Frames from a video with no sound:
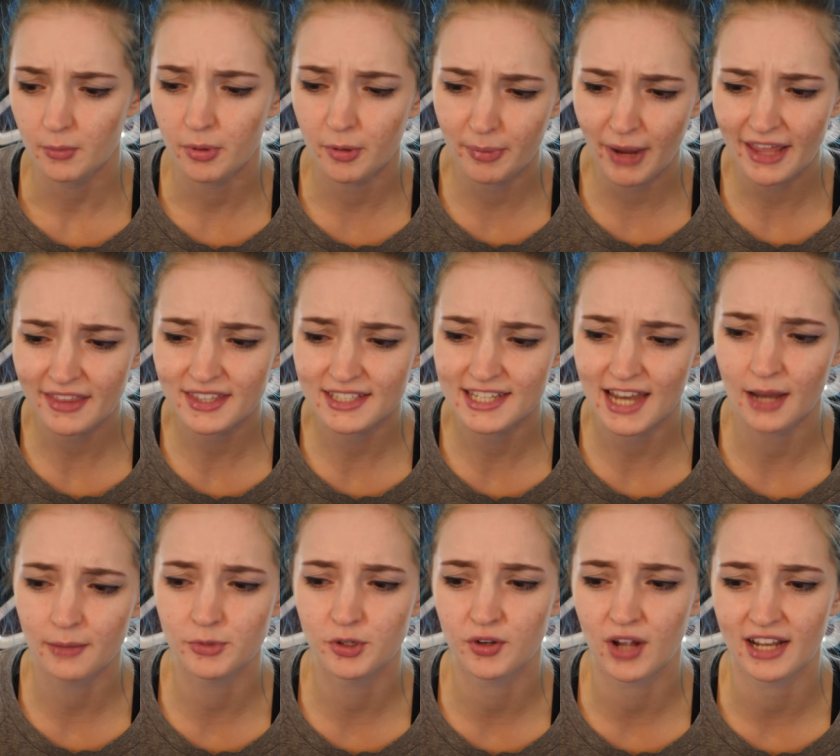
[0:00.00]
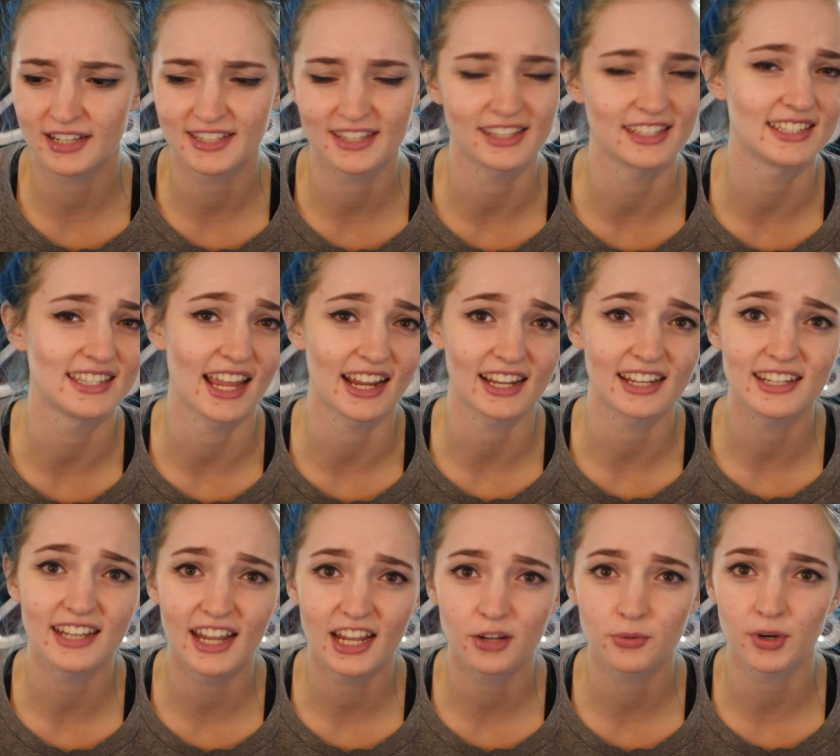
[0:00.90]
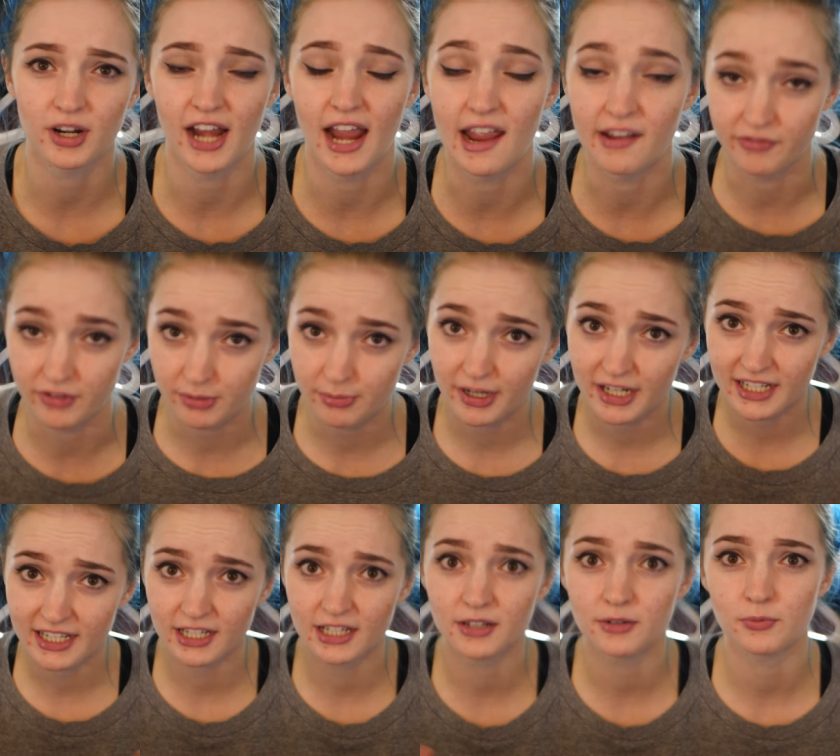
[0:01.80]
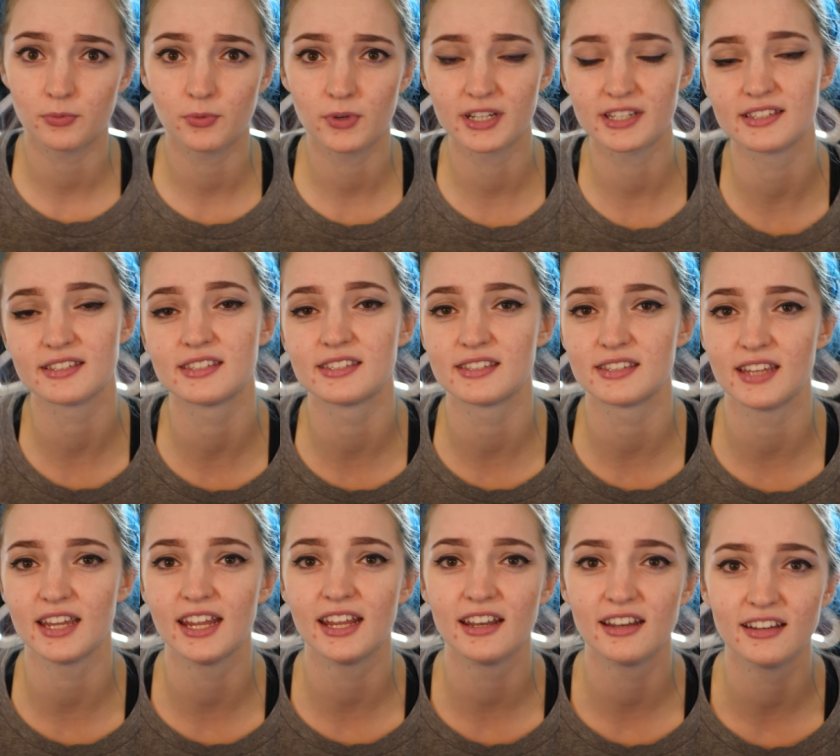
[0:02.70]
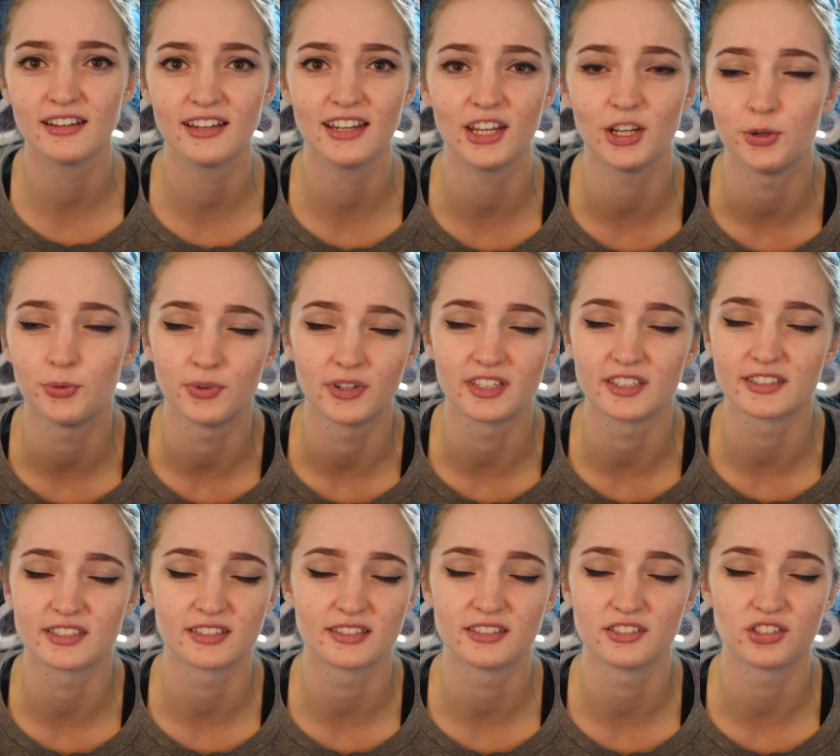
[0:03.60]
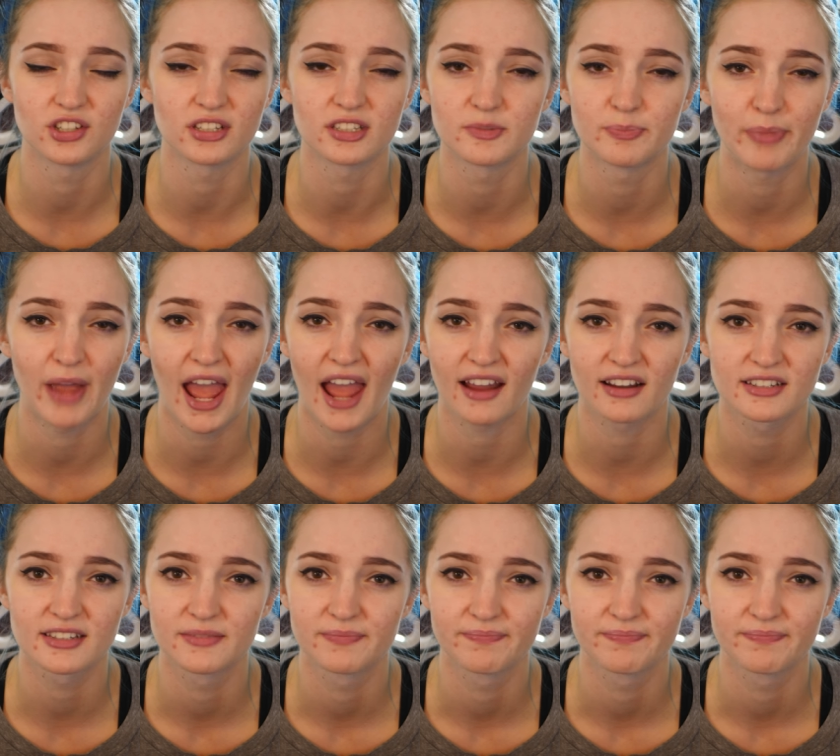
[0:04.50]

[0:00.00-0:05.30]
But by the time you got to the second day where everybody was in, it was just packed.